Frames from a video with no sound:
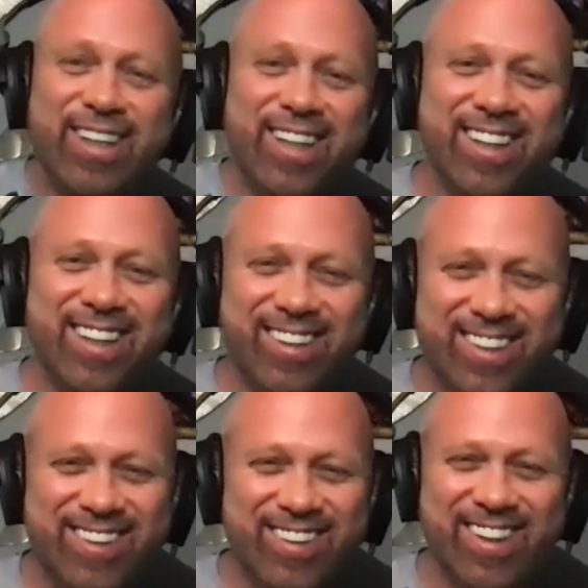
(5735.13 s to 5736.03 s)
you know
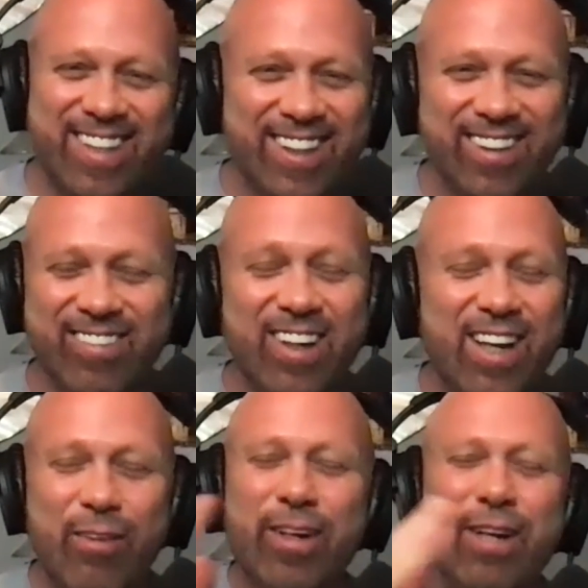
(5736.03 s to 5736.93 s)
sort of thing or
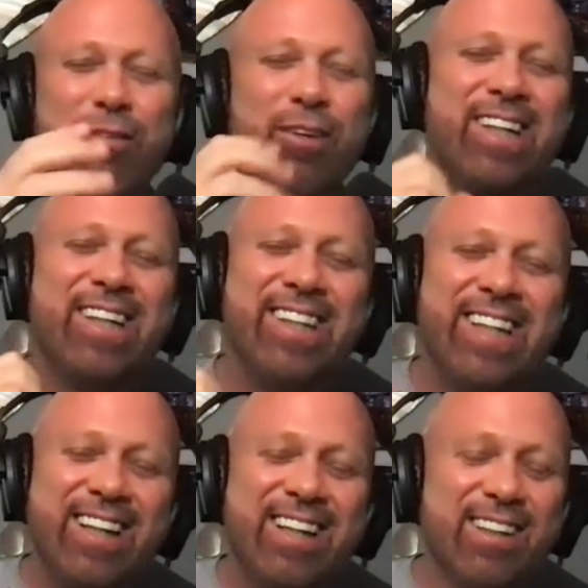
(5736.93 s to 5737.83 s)
whatever
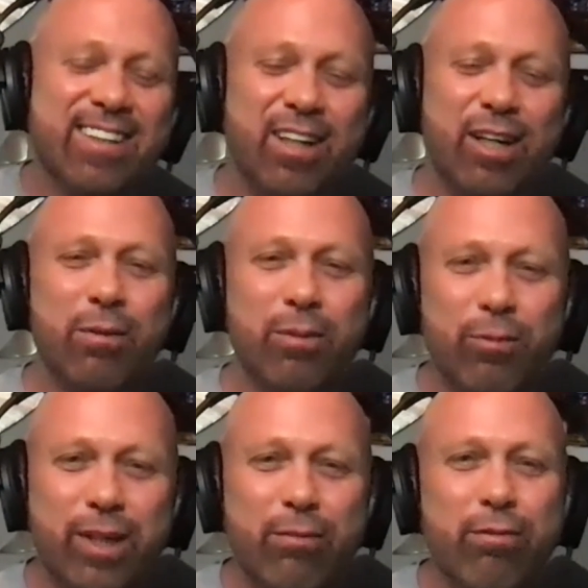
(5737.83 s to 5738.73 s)
ridiculous argument
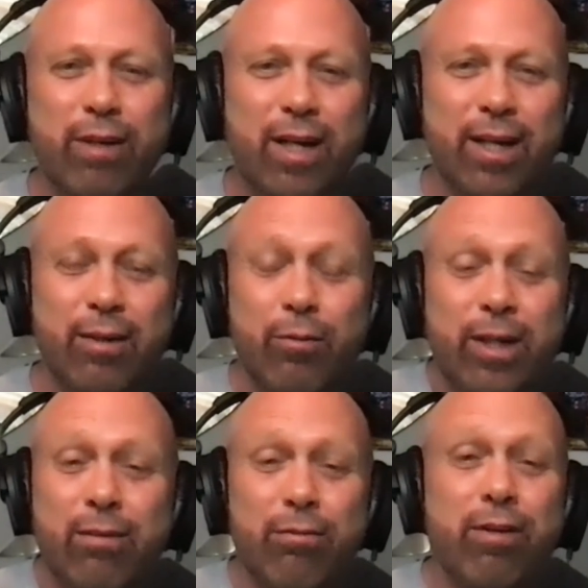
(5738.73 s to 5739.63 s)
we can find and we
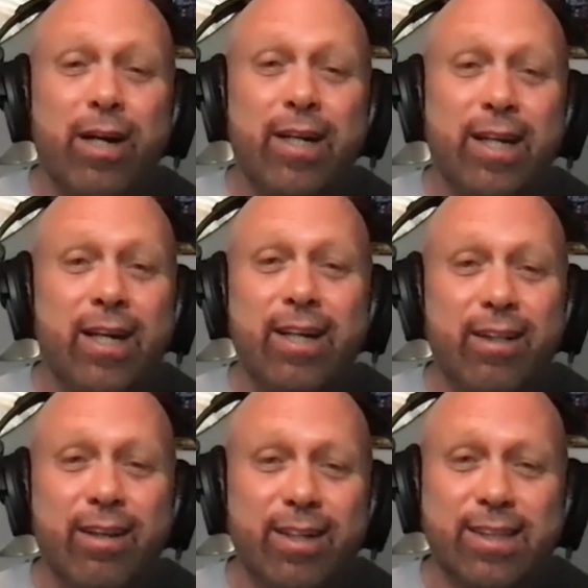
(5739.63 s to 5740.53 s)
can find
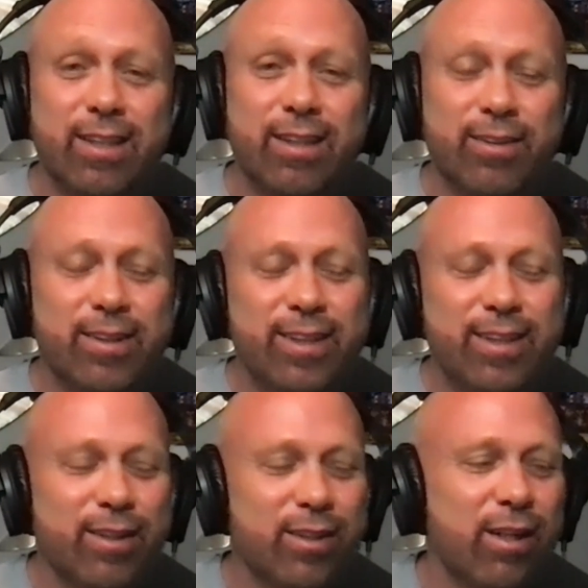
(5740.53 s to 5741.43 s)
anything so you
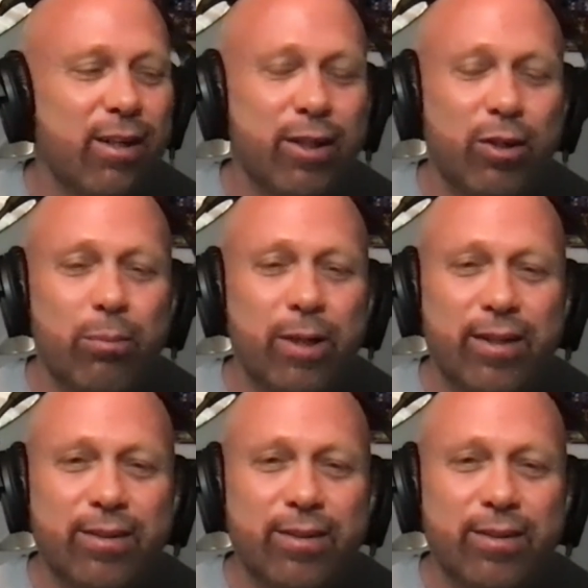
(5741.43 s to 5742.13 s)
know to argue yeah.